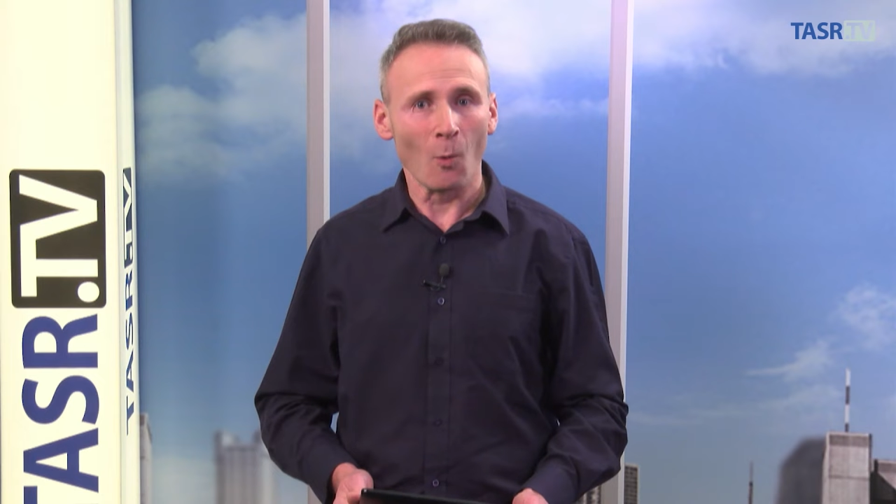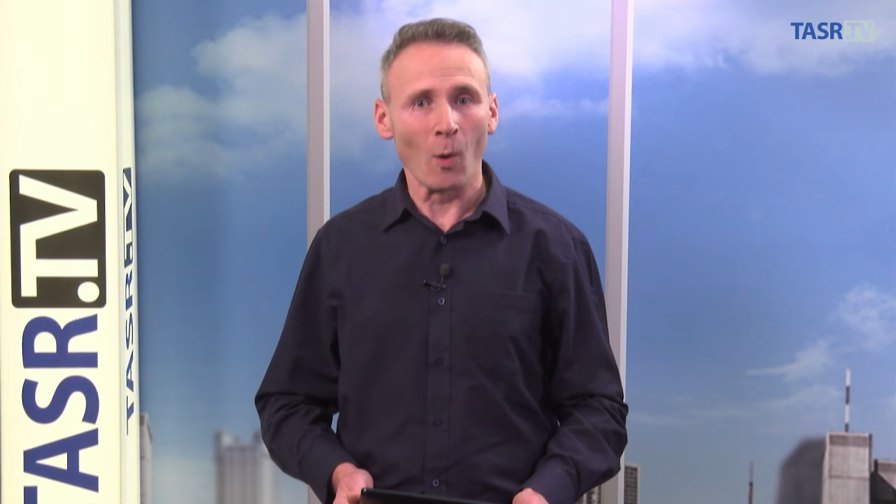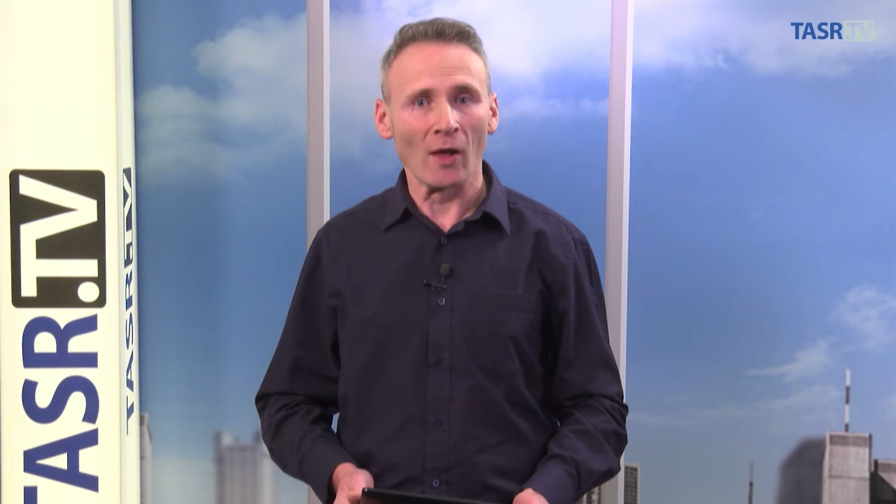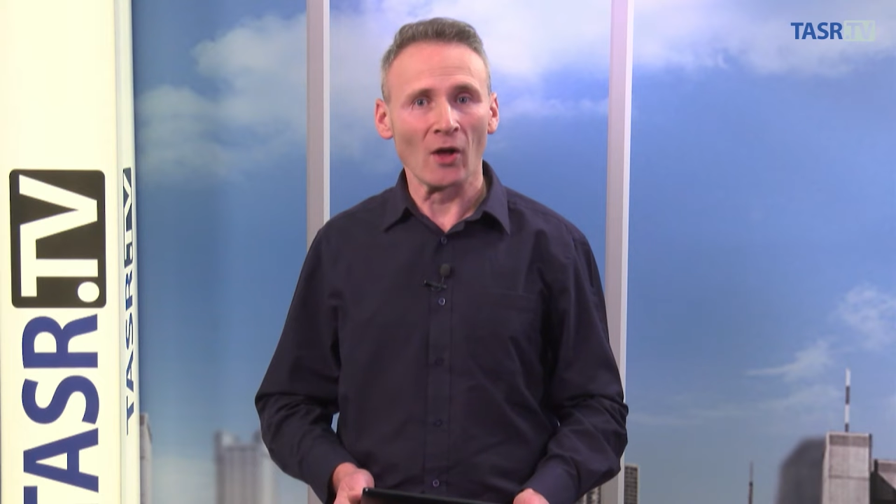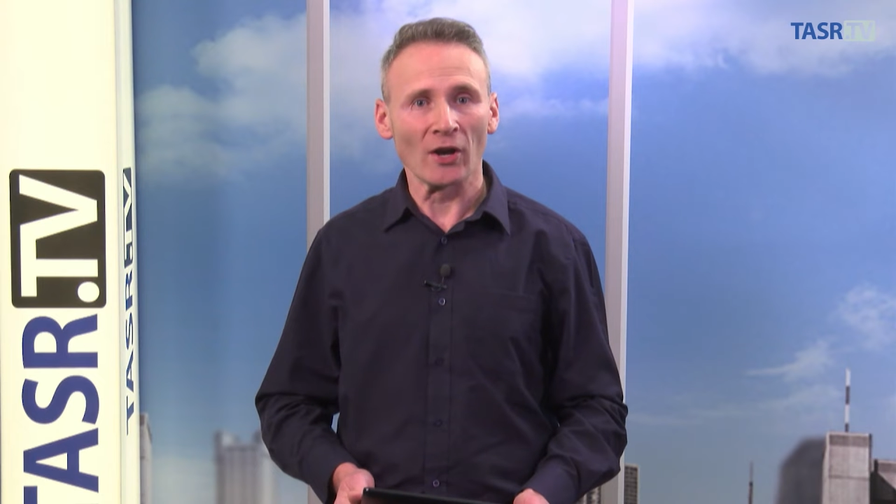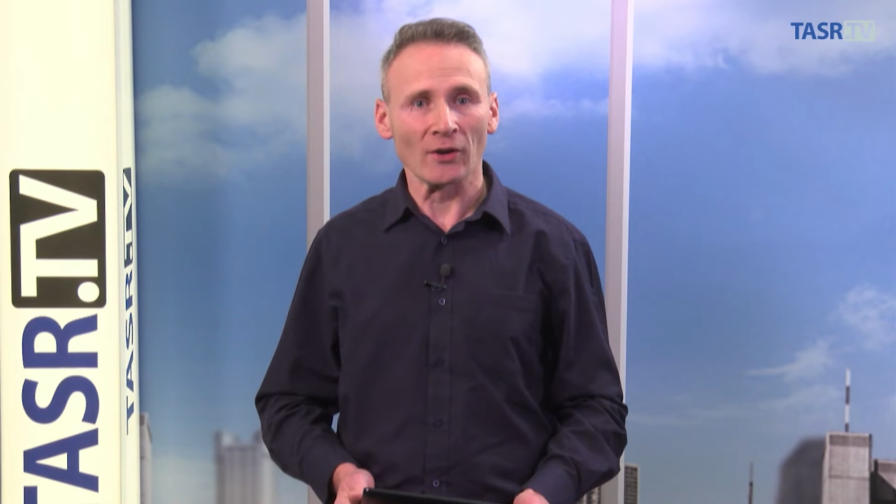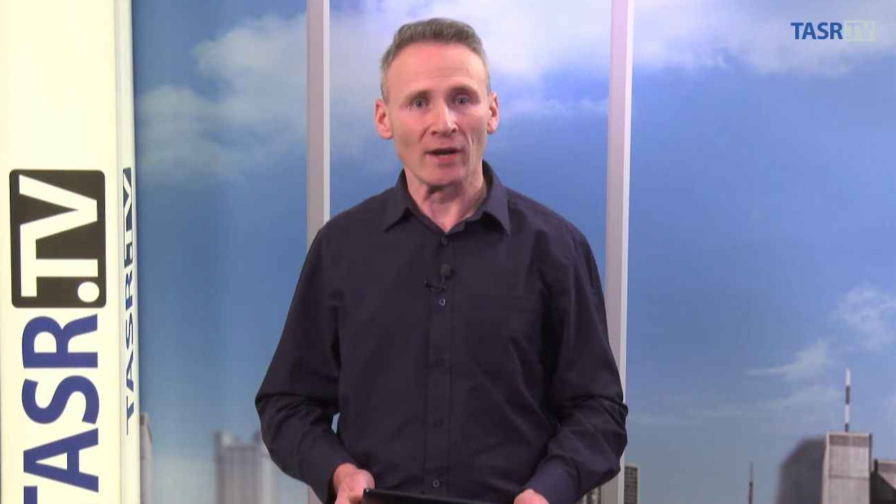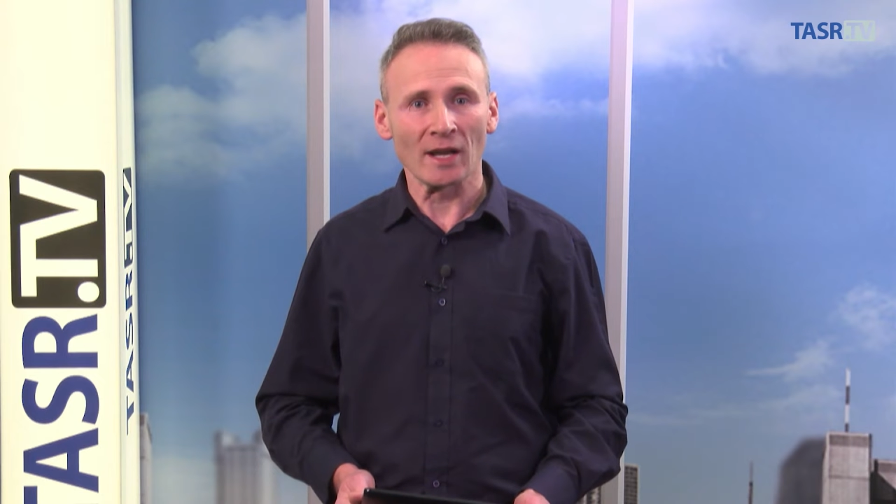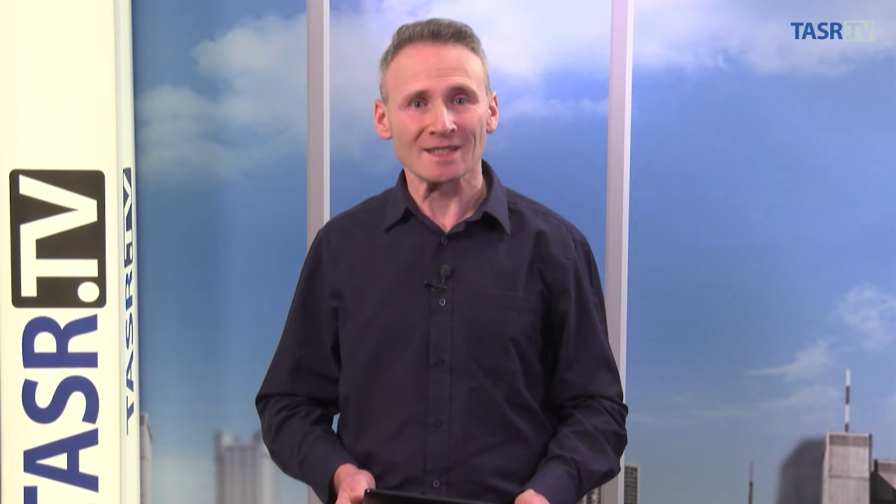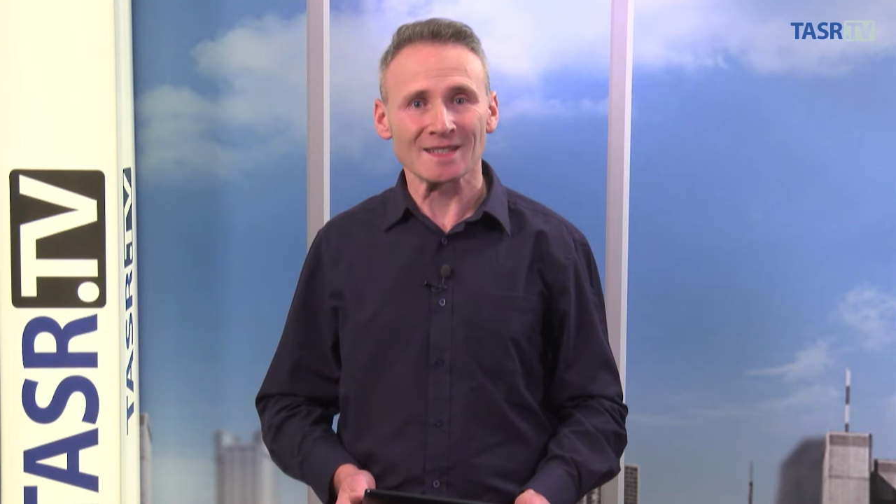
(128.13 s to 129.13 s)
while
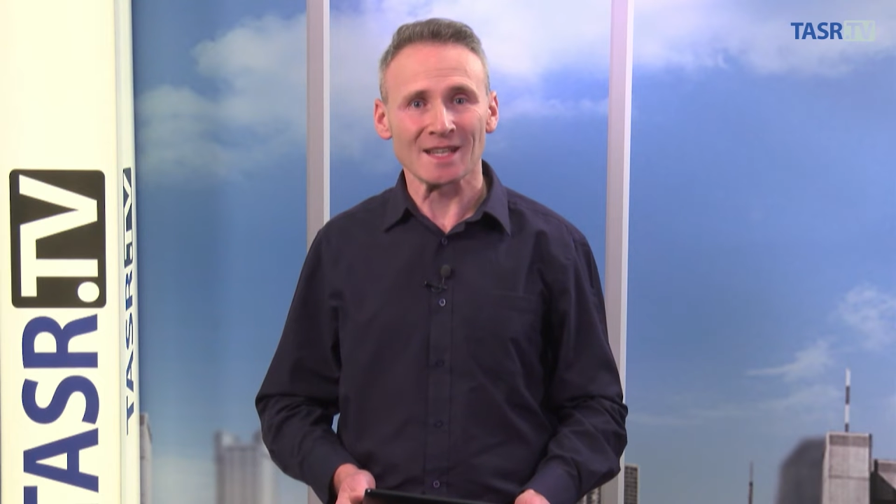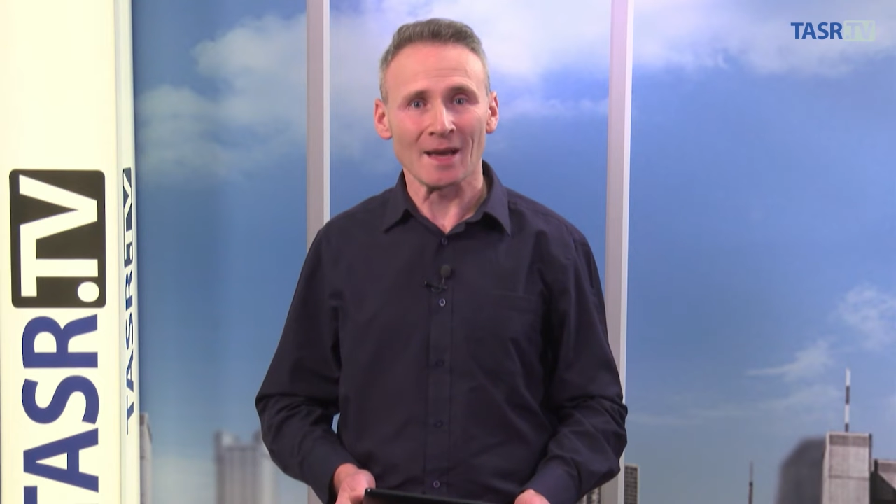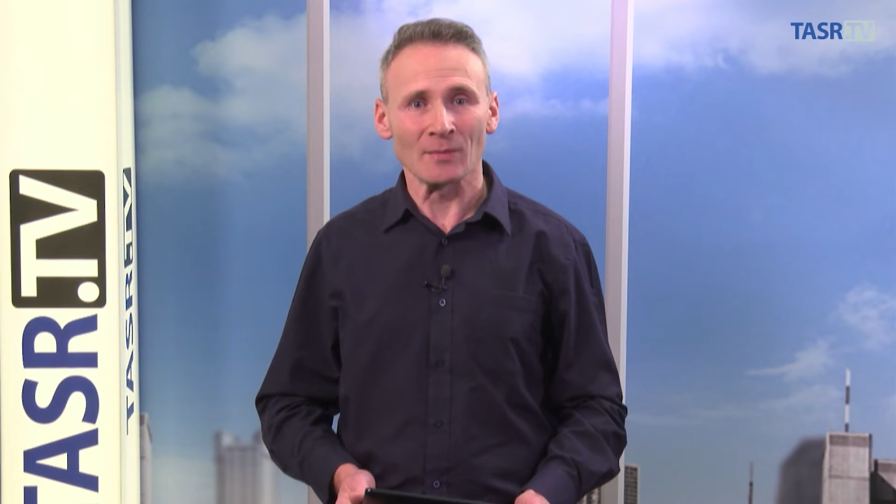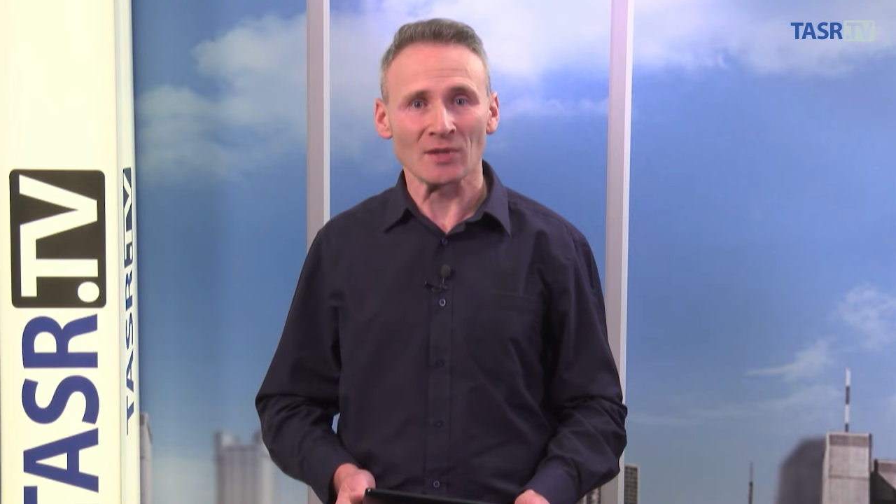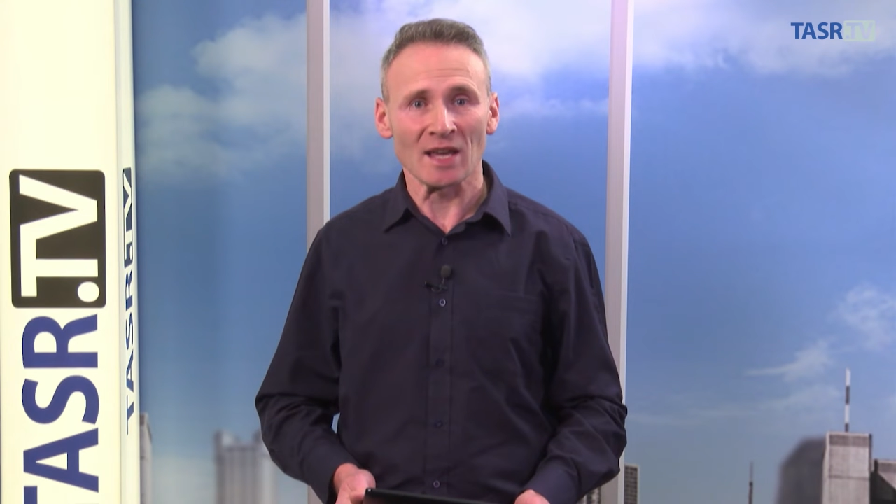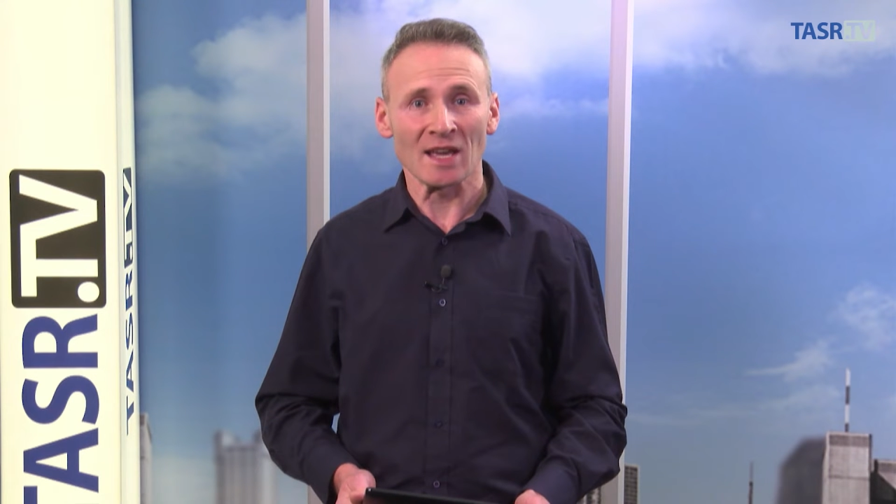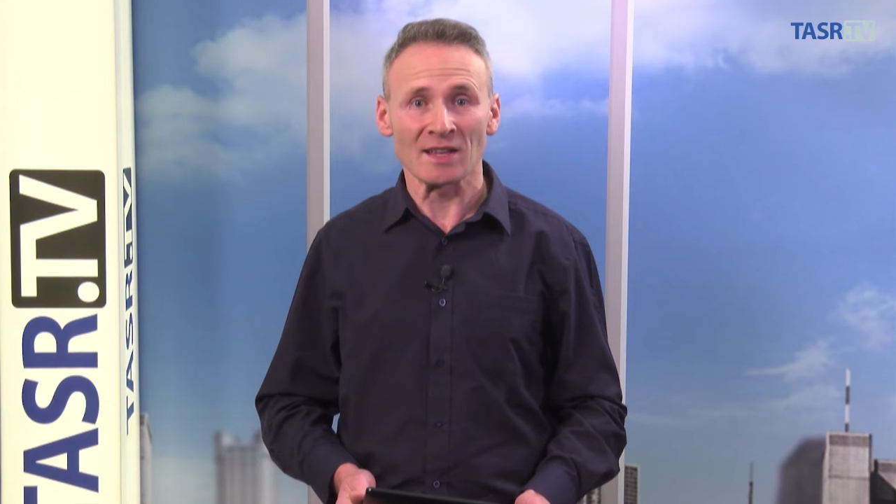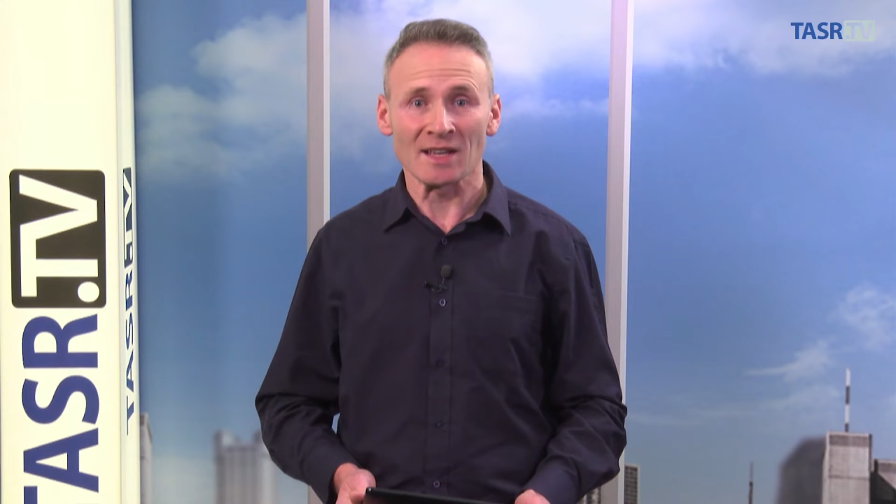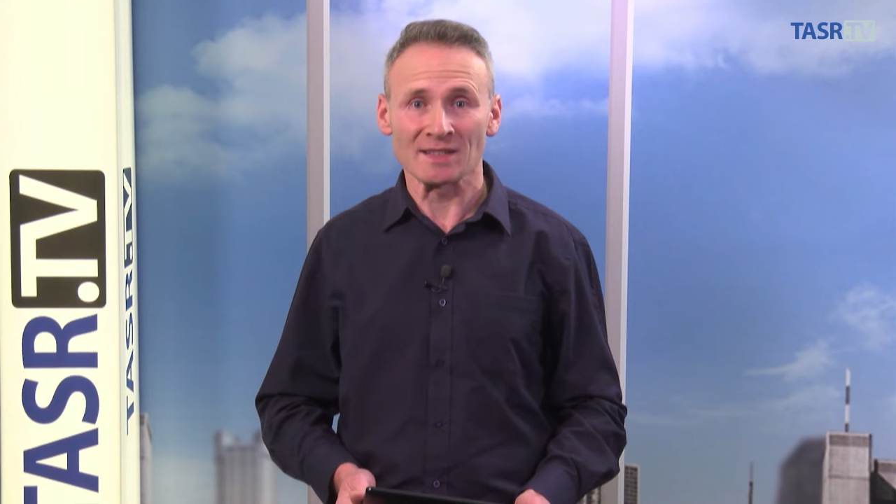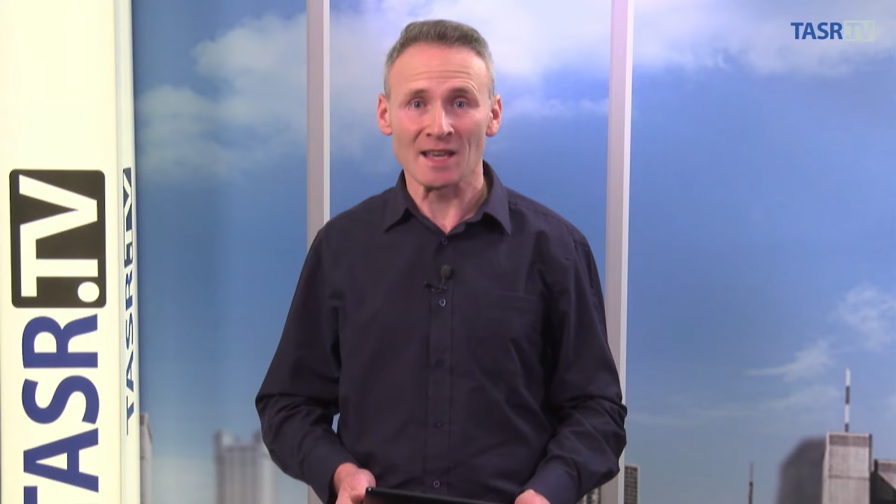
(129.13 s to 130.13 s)
Hungary slammed it
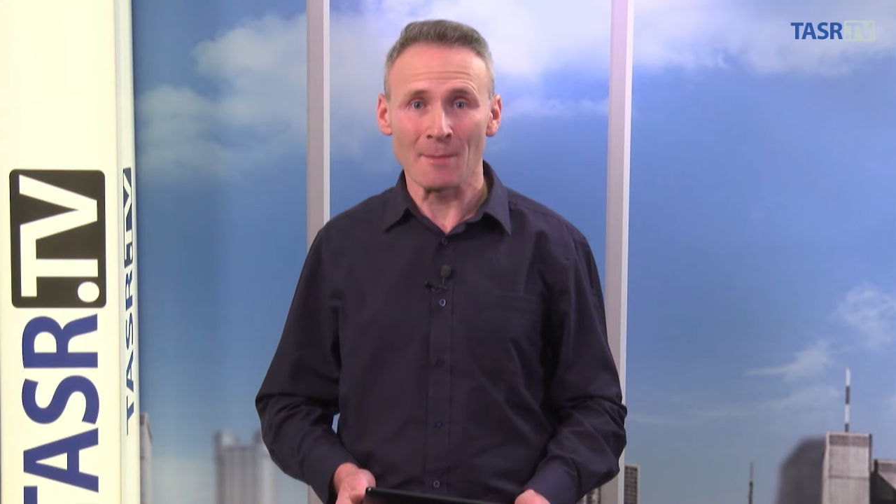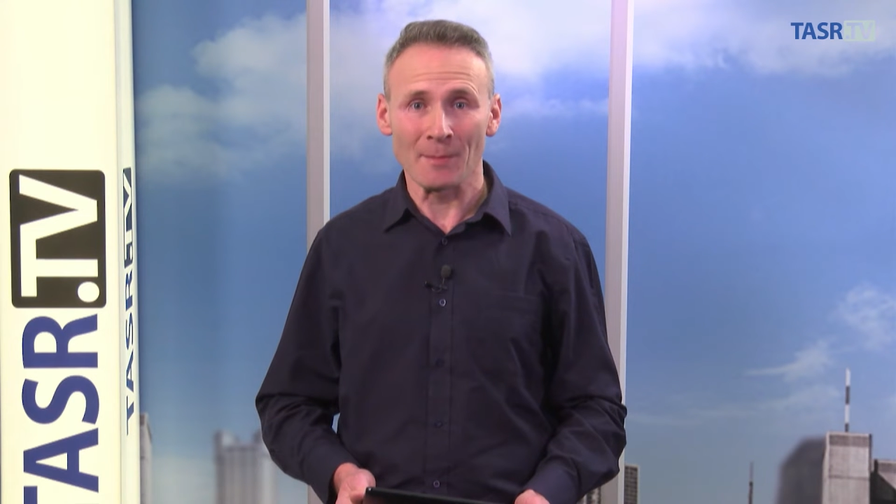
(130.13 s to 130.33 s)
as a